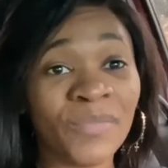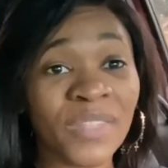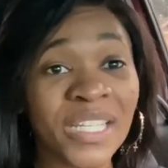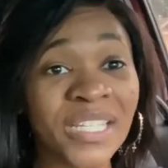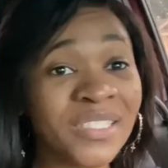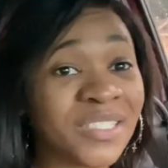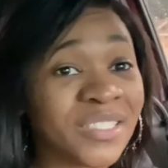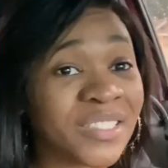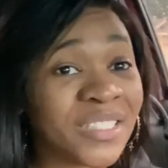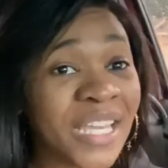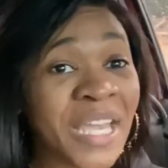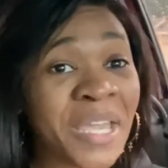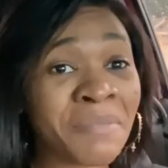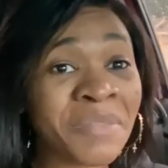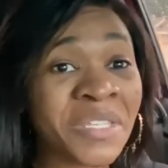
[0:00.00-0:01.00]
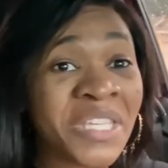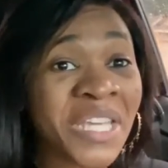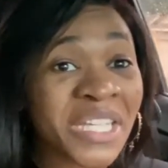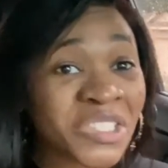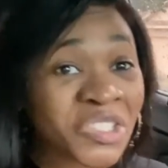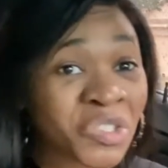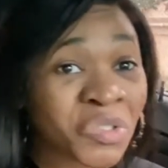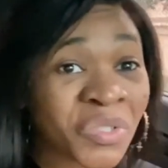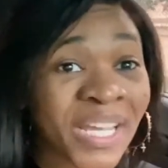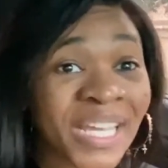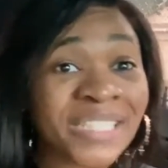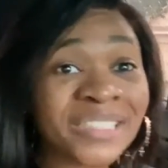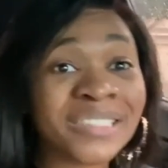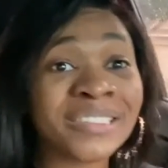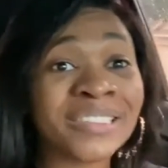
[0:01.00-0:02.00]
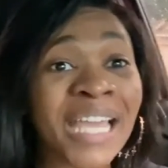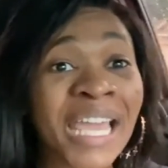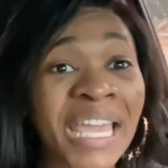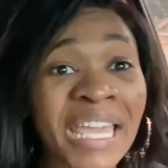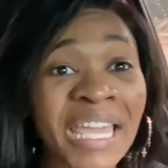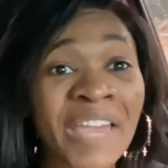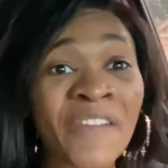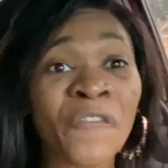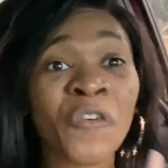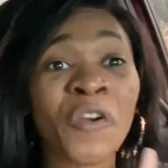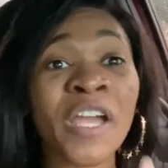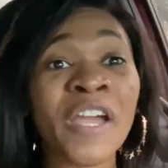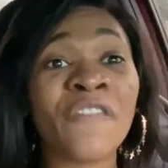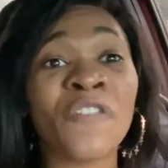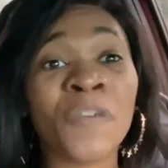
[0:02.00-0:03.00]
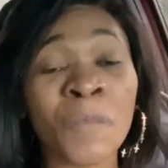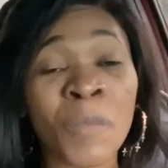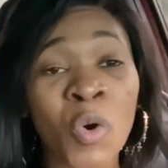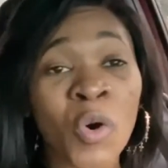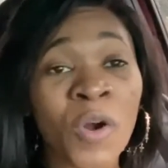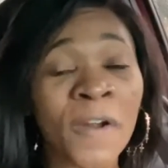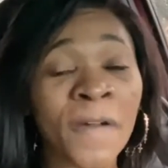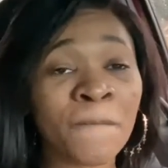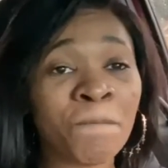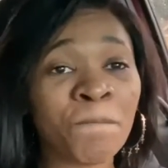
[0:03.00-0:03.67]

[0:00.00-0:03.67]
He's the same yesterday, today, and forevermore